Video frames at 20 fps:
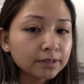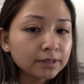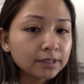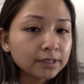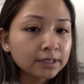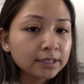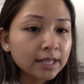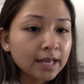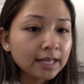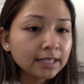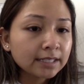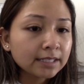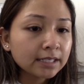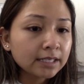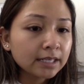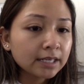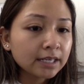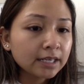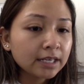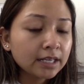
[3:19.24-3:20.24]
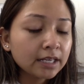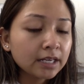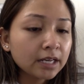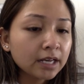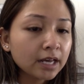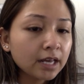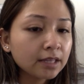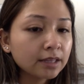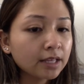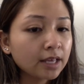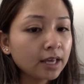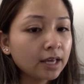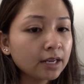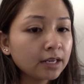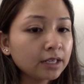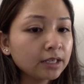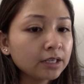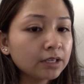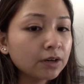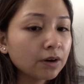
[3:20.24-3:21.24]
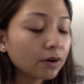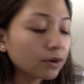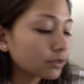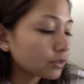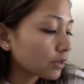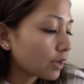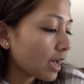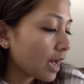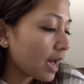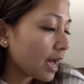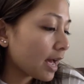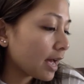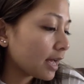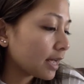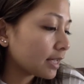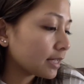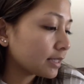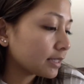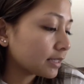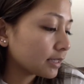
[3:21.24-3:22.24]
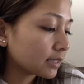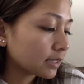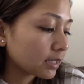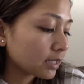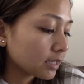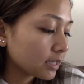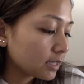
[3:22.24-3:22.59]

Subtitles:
and that's it. And then he also has